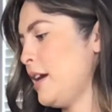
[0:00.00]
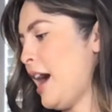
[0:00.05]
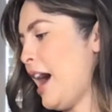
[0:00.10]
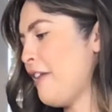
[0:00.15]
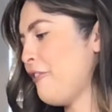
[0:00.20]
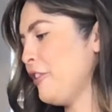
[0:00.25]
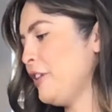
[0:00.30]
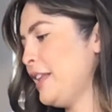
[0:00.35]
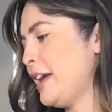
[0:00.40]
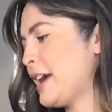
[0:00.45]

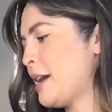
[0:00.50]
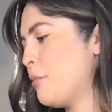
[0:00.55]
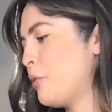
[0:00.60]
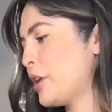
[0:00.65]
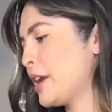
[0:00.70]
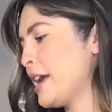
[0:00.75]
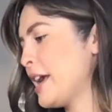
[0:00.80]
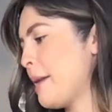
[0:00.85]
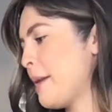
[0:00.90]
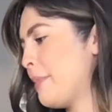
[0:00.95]
I feel like I'm
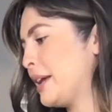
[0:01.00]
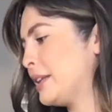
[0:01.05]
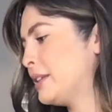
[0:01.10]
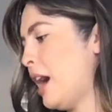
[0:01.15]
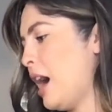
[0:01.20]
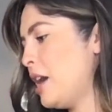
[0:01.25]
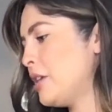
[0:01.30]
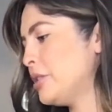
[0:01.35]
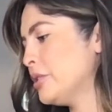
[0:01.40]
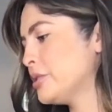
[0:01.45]
working at
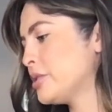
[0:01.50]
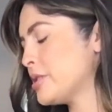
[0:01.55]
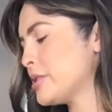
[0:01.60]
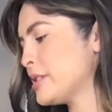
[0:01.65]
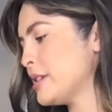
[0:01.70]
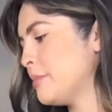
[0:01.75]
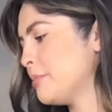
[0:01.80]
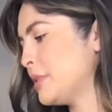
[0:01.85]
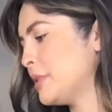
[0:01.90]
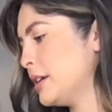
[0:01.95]
McDonald's or
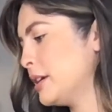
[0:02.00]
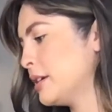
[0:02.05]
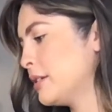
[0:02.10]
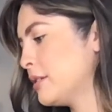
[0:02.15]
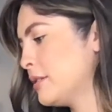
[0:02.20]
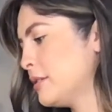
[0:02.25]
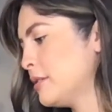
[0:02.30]
something.